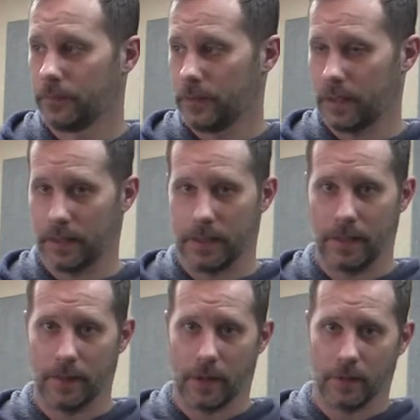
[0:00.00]

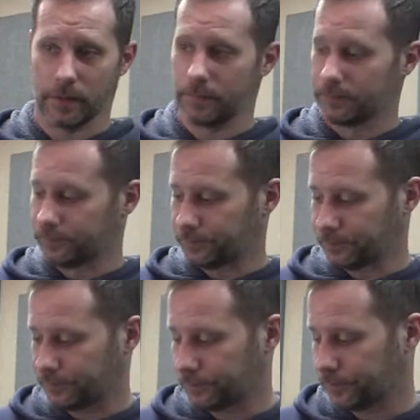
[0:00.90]
16th notes
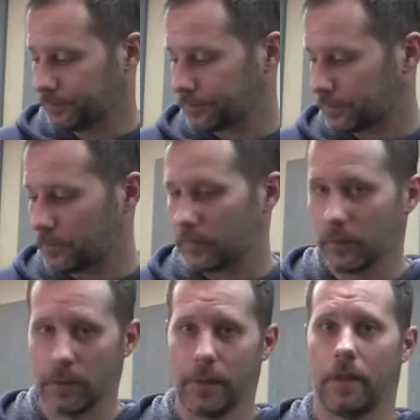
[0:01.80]

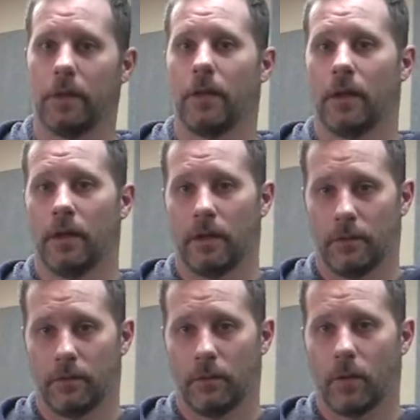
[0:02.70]
would be
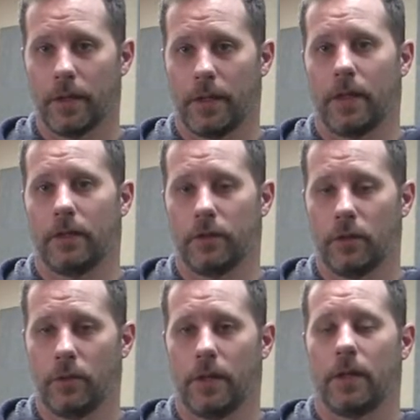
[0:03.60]
1E and a
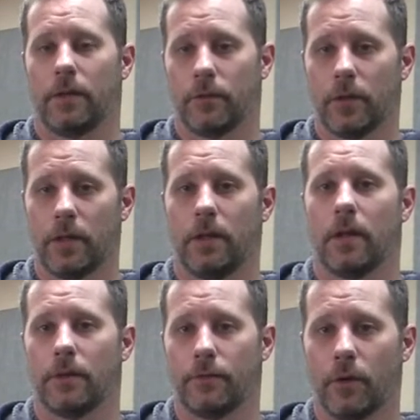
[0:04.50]
2E and a 3E
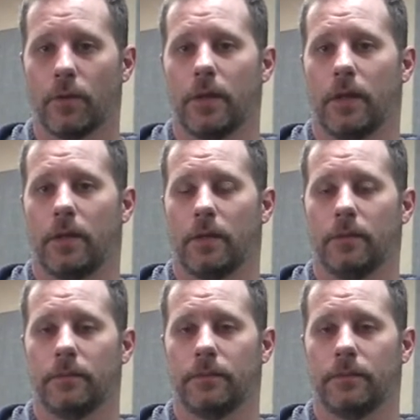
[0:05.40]
and a 4E and a.